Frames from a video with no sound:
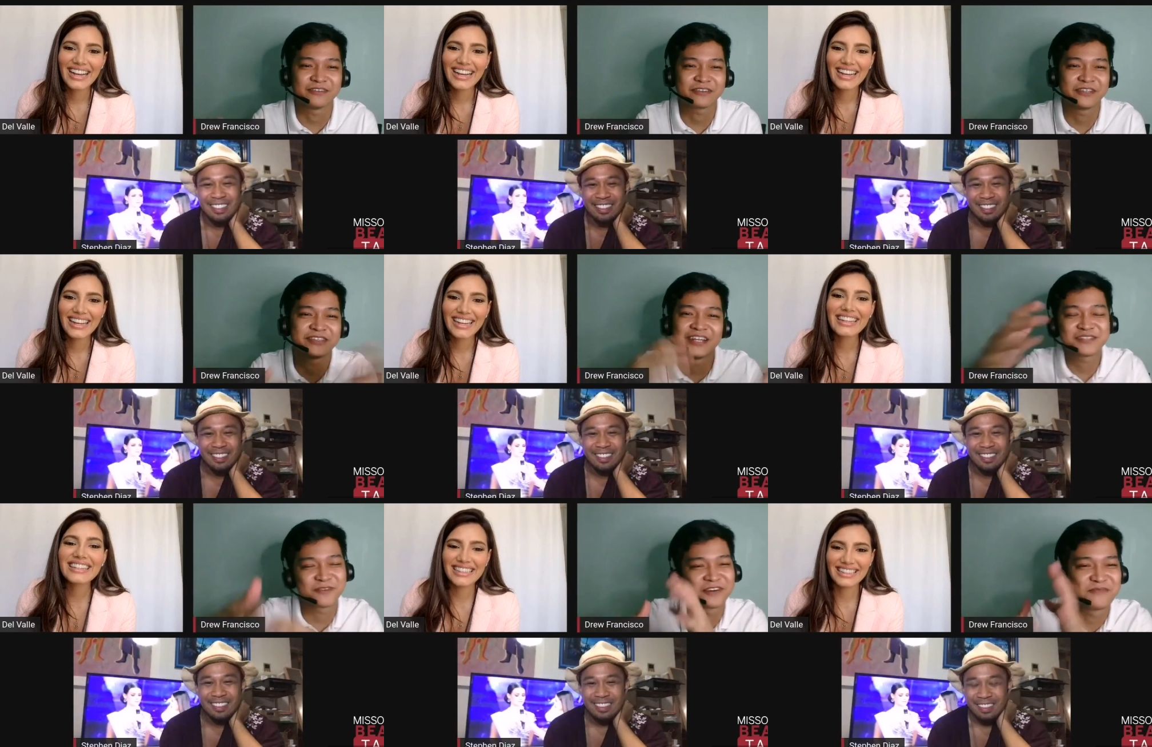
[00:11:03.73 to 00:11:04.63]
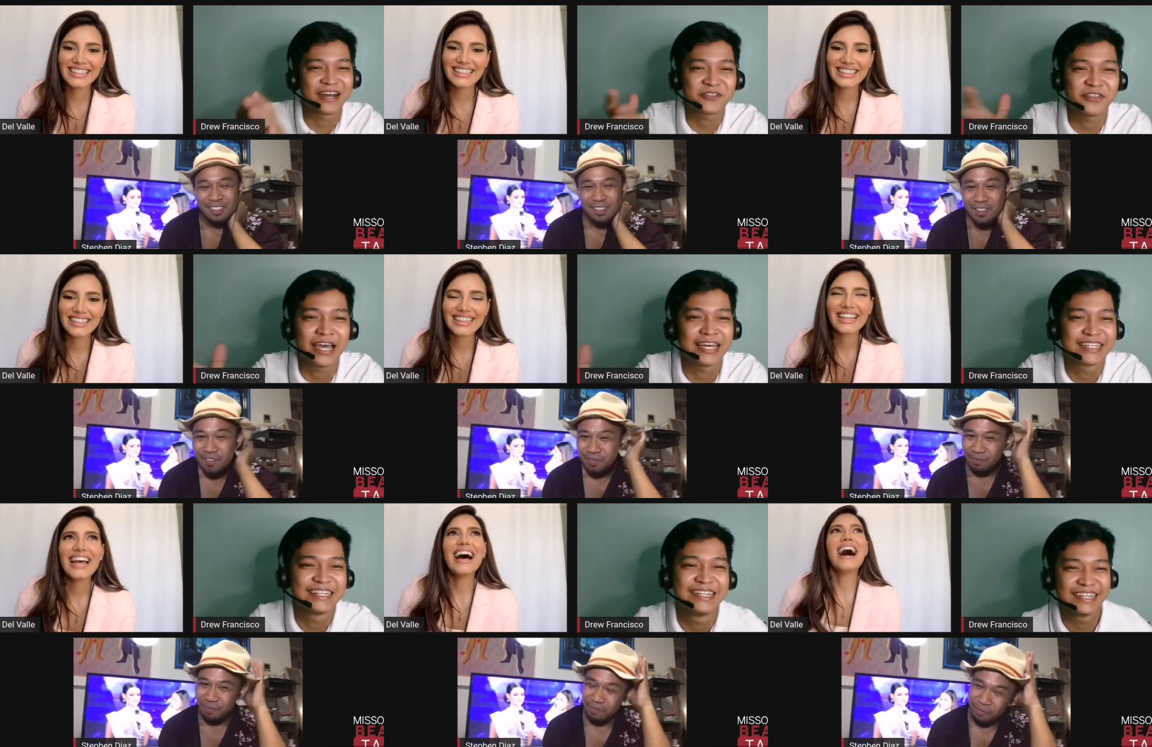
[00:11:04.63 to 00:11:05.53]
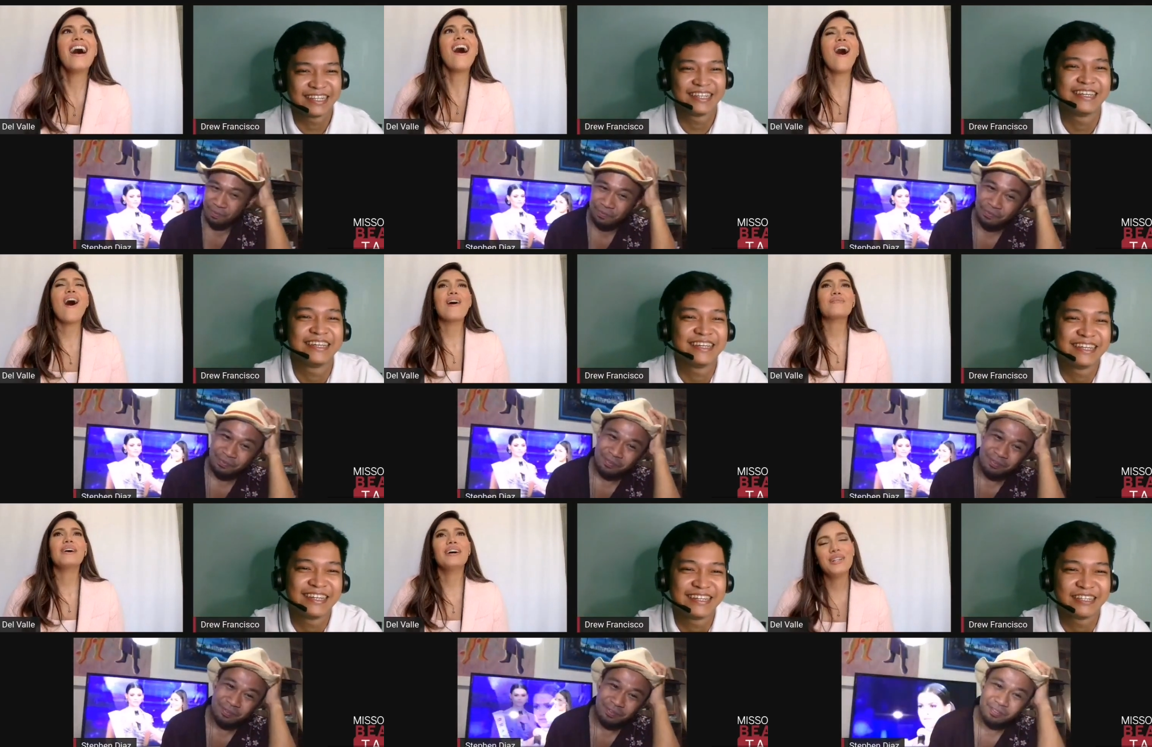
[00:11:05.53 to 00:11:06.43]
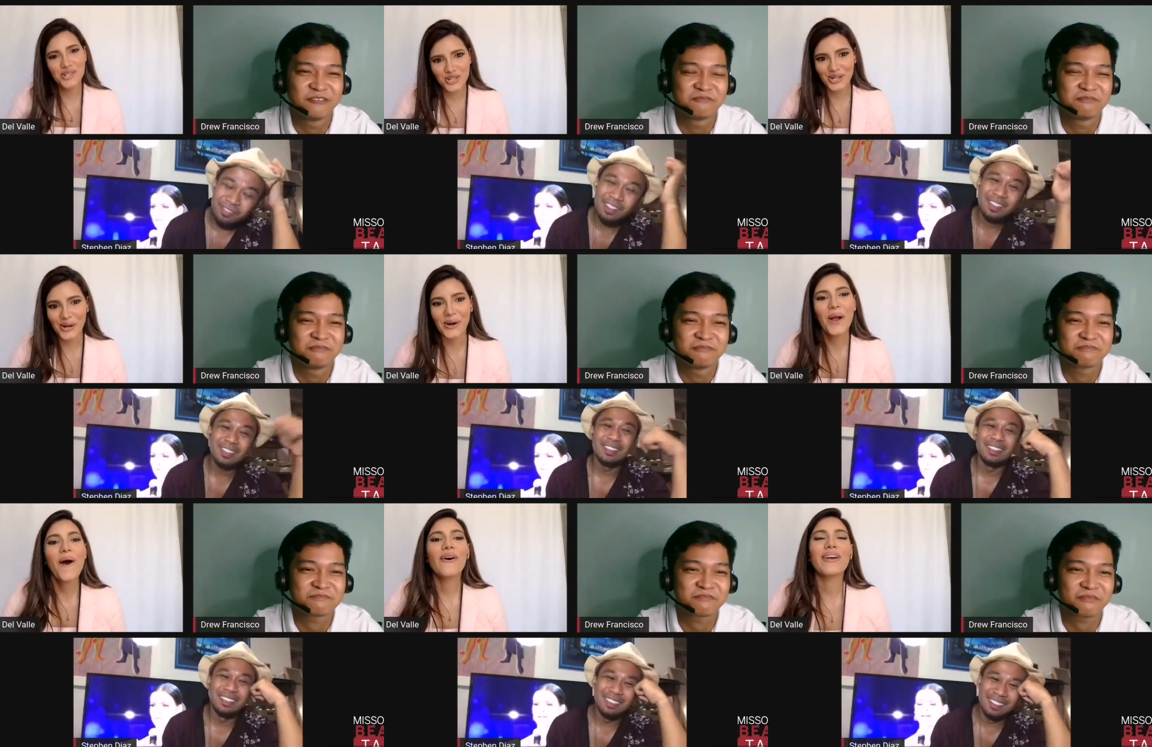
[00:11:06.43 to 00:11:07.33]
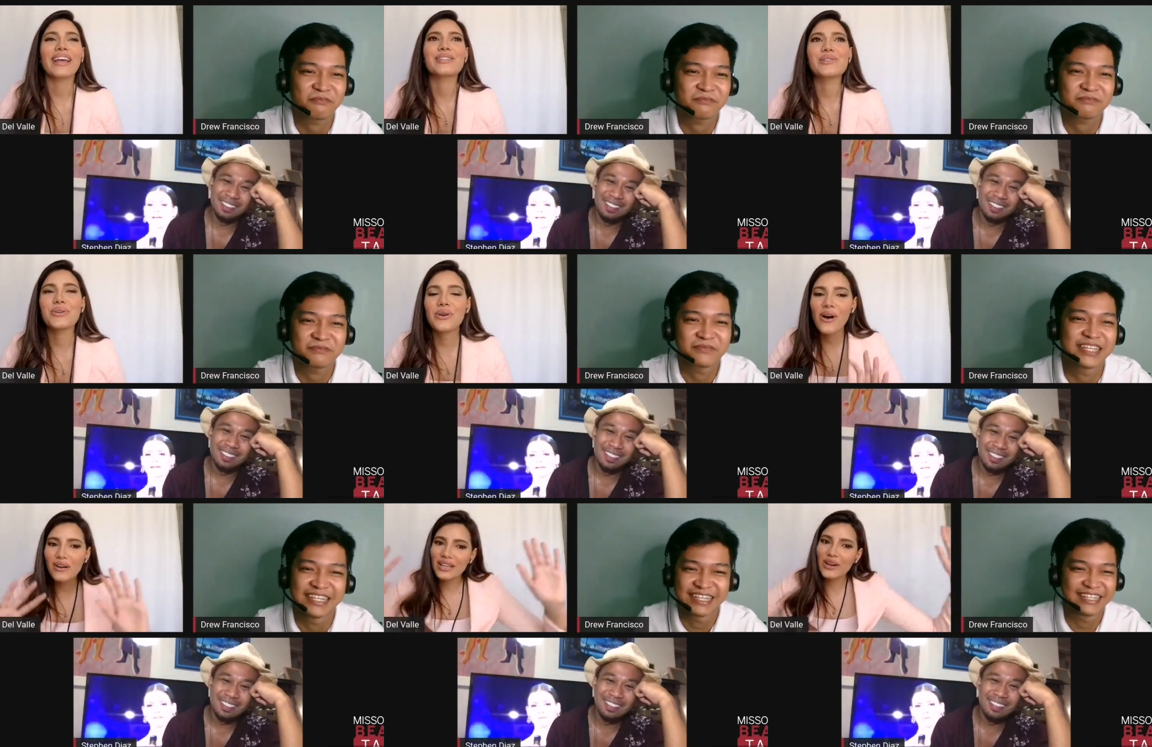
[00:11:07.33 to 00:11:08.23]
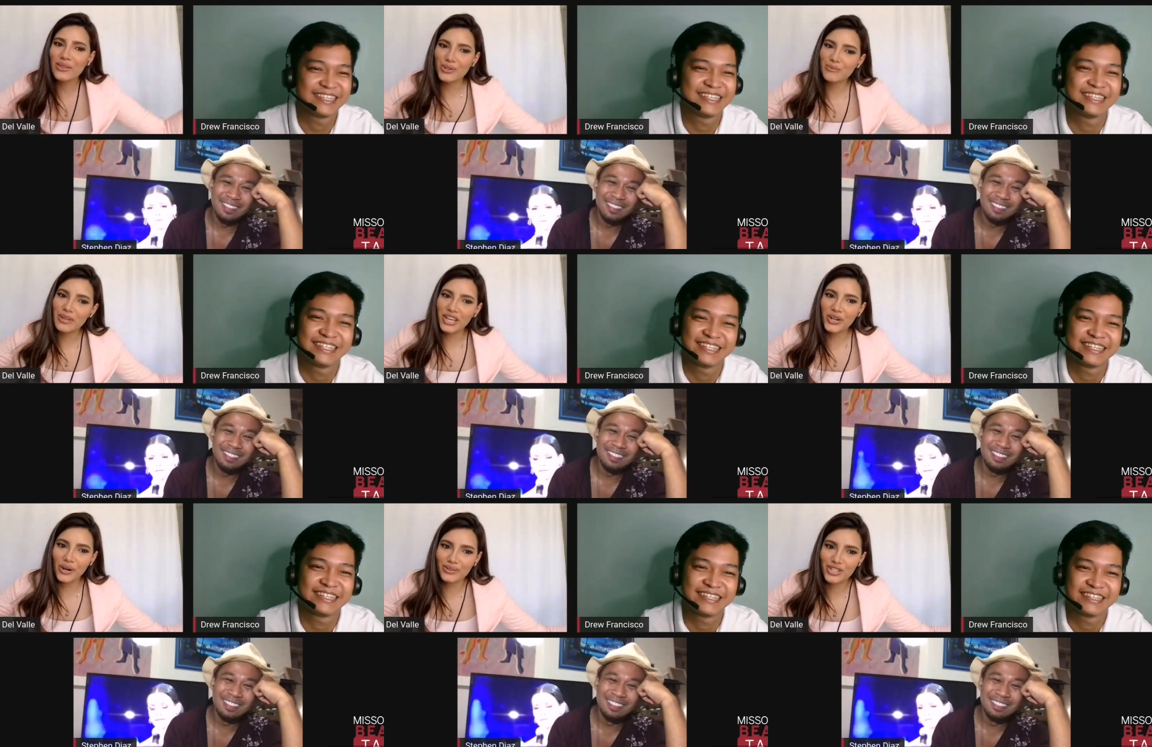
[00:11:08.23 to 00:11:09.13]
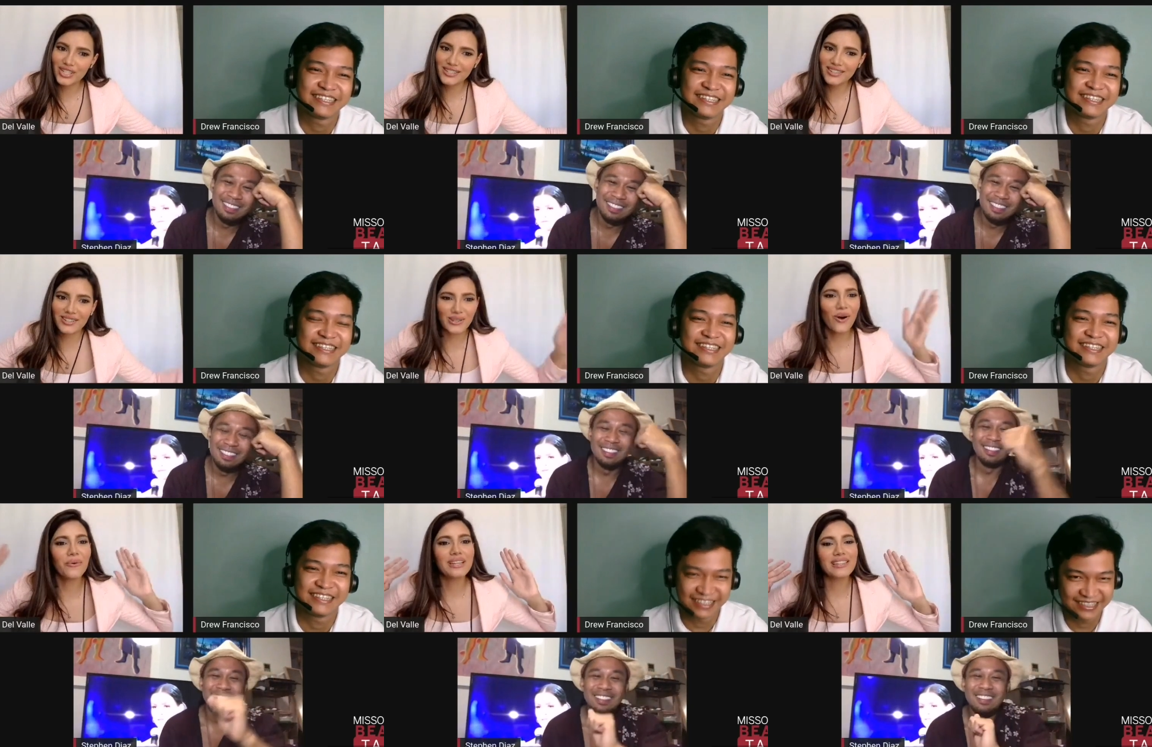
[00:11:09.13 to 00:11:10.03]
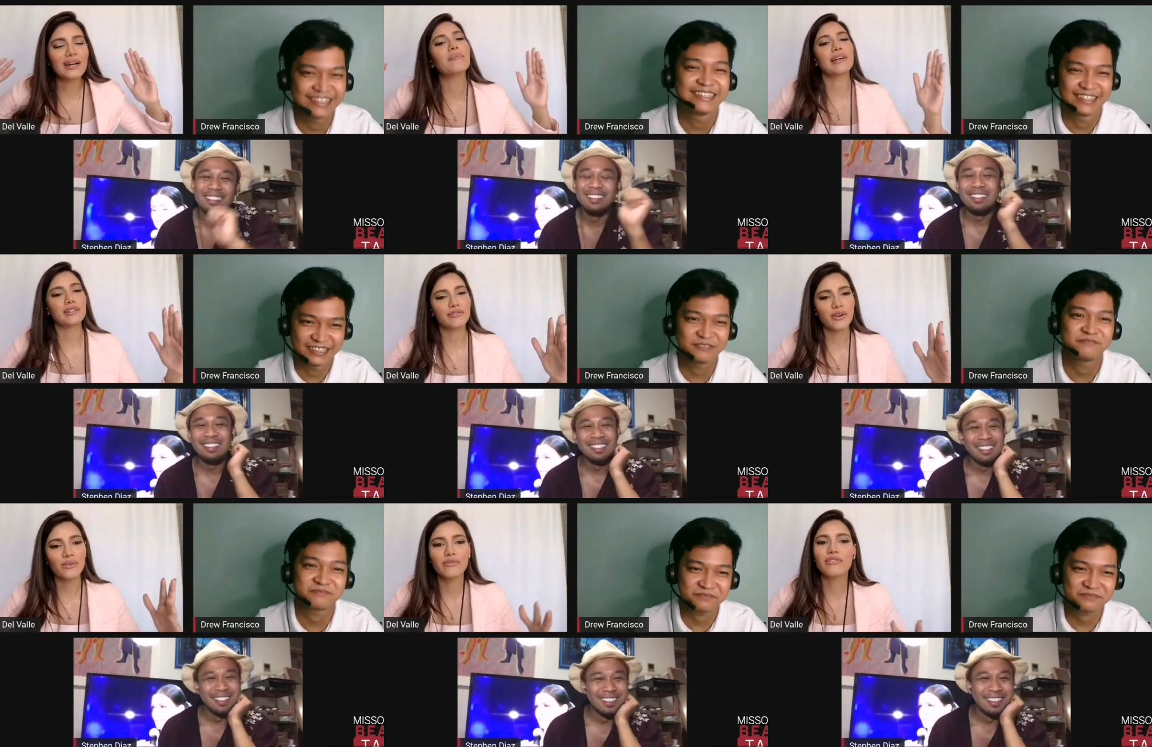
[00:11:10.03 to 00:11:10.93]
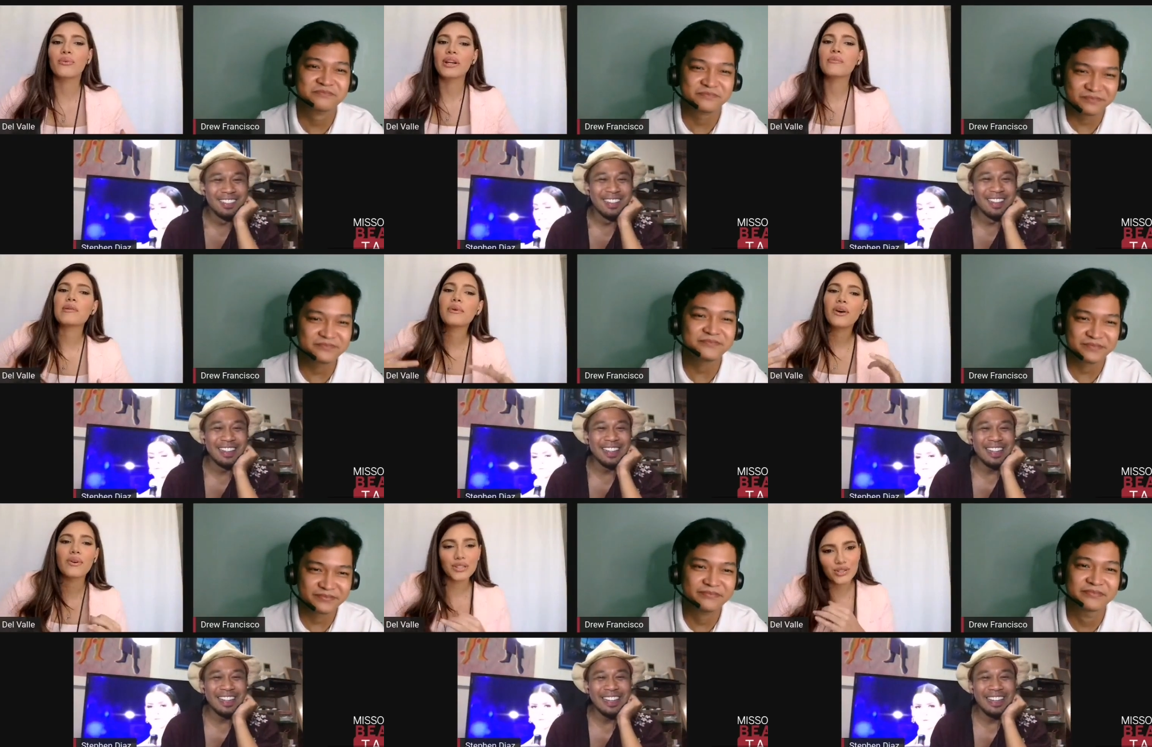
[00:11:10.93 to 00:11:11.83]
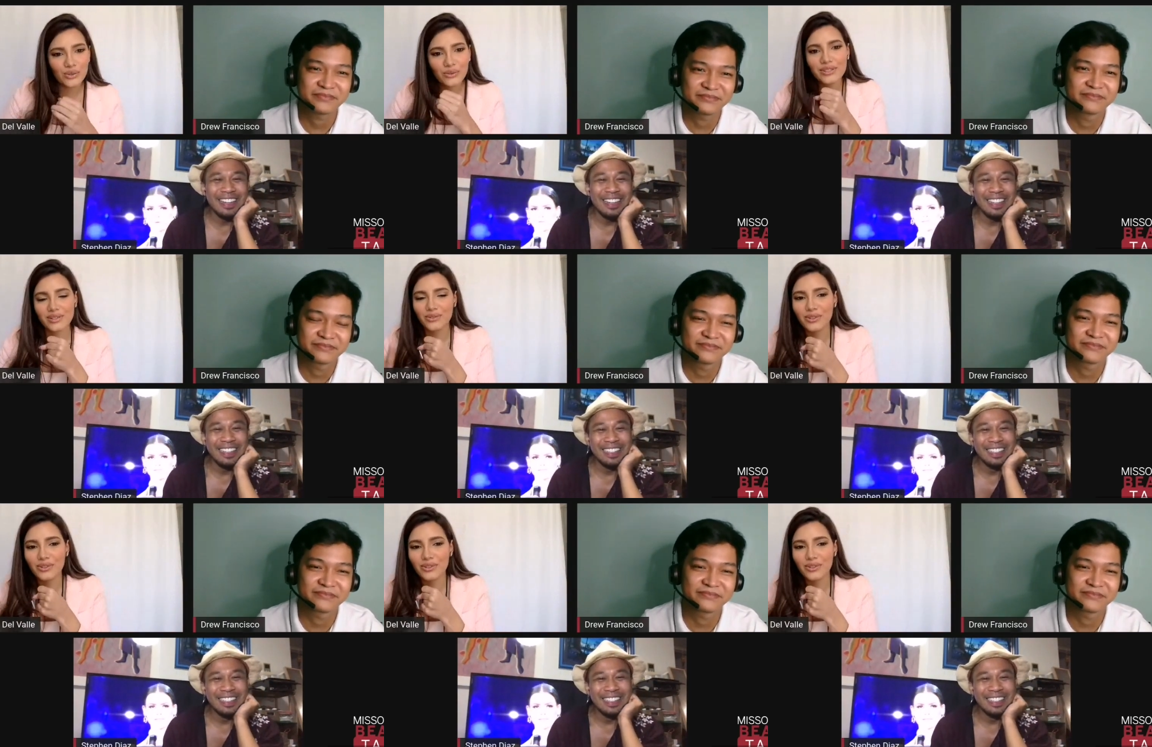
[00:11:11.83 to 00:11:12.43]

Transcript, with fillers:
Speaker 1: So can you tell us more about that?
Speaker 2: Sure. Okay, so you know how like on those big coaches, there's always like a microphone for when people go on tours. The